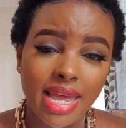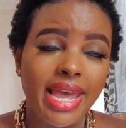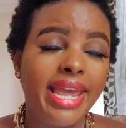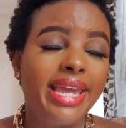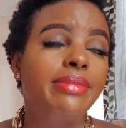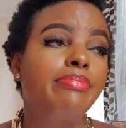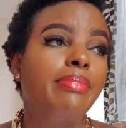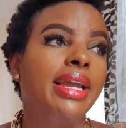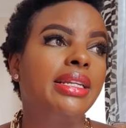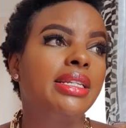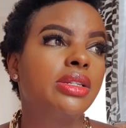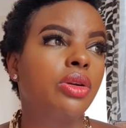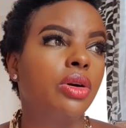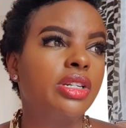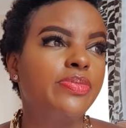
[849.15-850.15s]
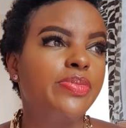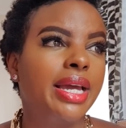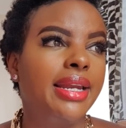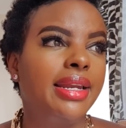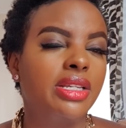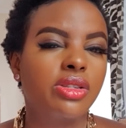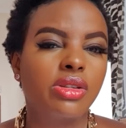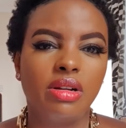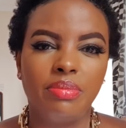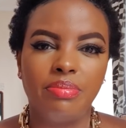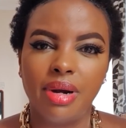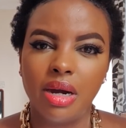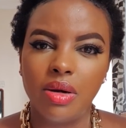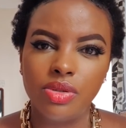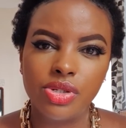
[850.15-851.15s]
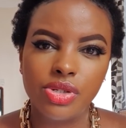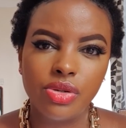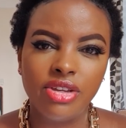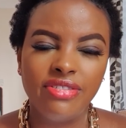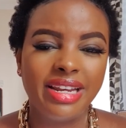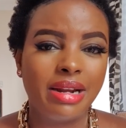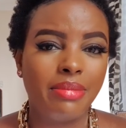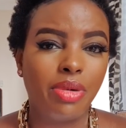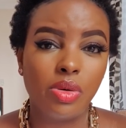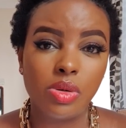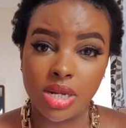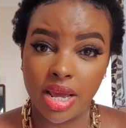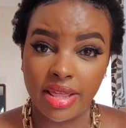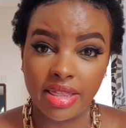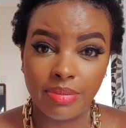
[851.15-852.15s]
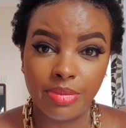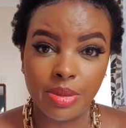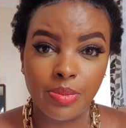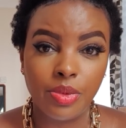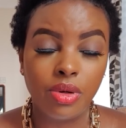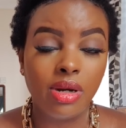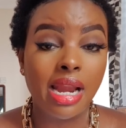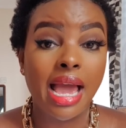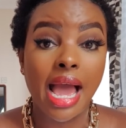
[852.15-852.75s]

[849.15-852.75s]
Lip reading: It might not be a lesson about you, even about other people,